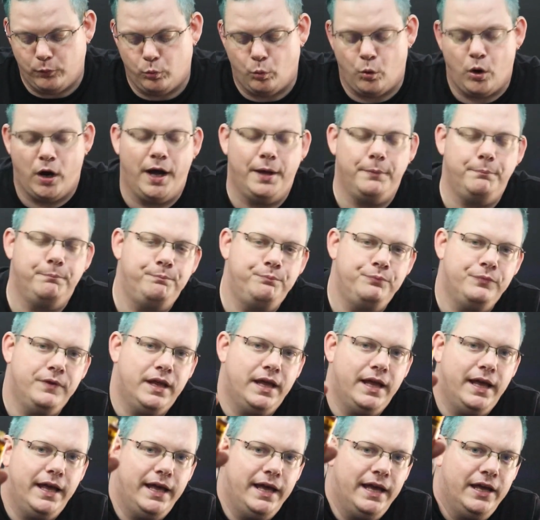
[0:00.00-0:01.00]
One
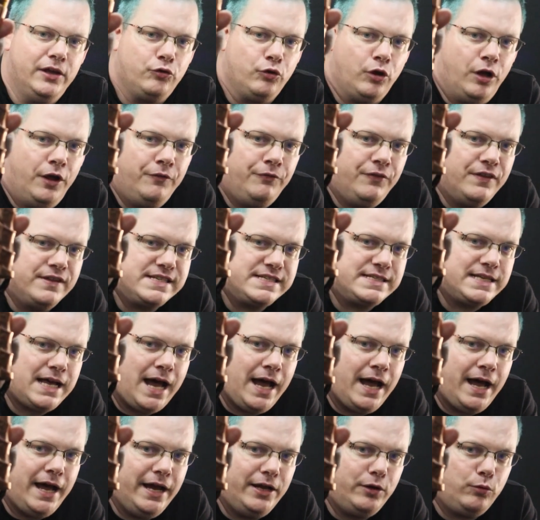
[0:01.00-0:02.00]
is on the
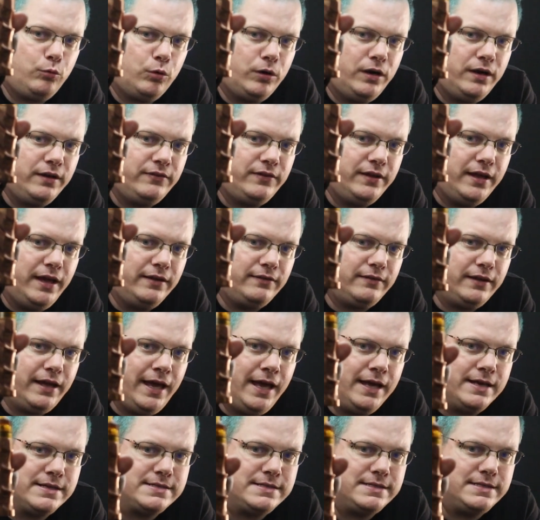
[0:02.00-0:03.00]
side where it says
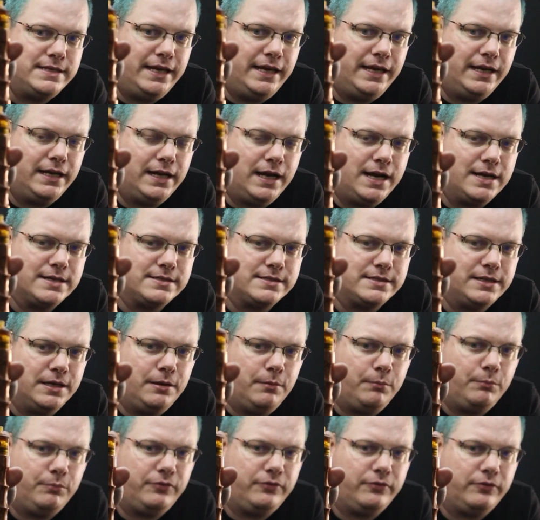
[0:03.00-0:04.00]
SC
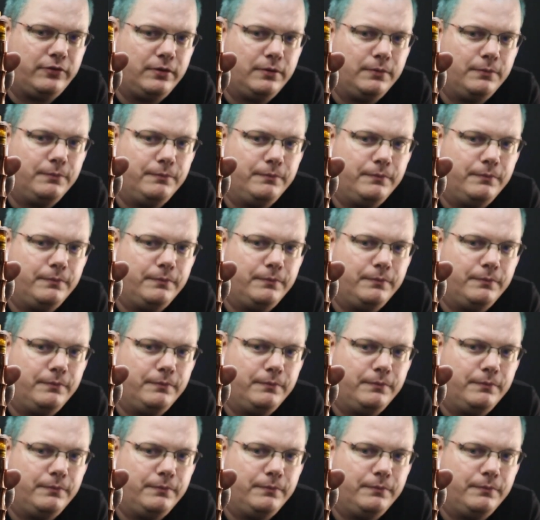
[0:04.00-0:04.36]
Customs,